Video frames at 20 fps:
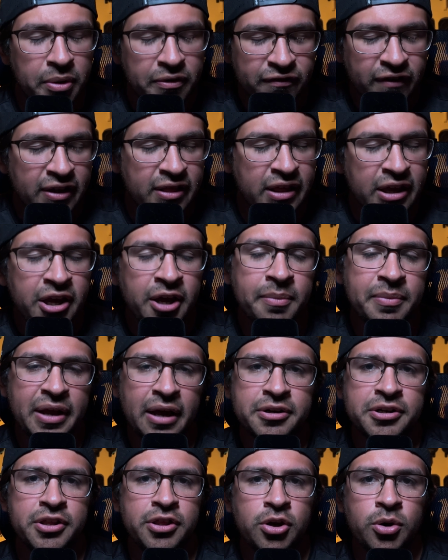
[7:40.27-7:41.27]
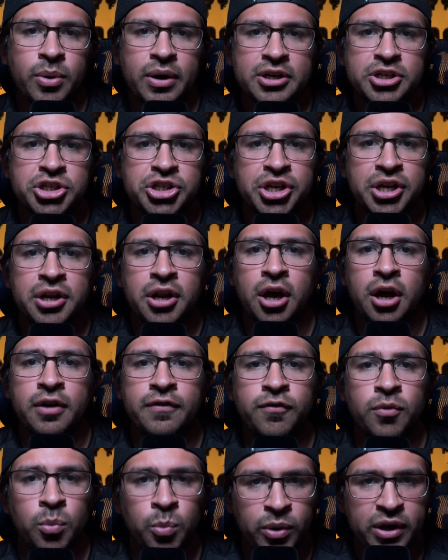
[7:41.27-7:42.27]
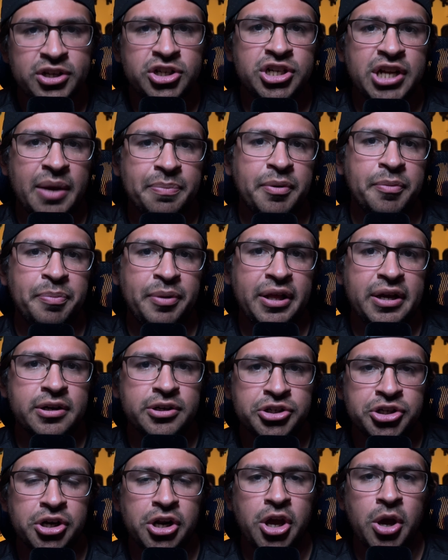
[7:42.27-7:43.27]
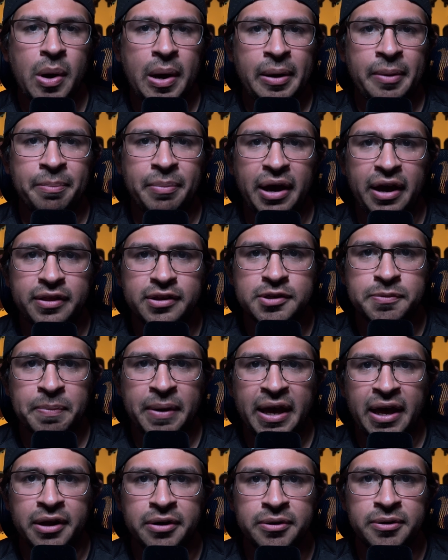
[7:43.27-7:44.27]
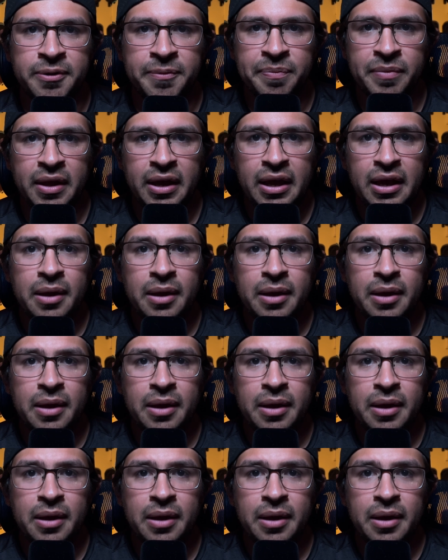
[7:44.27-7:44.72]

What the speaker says: we finally come down to the question of which type of player should go out and buy this paddle.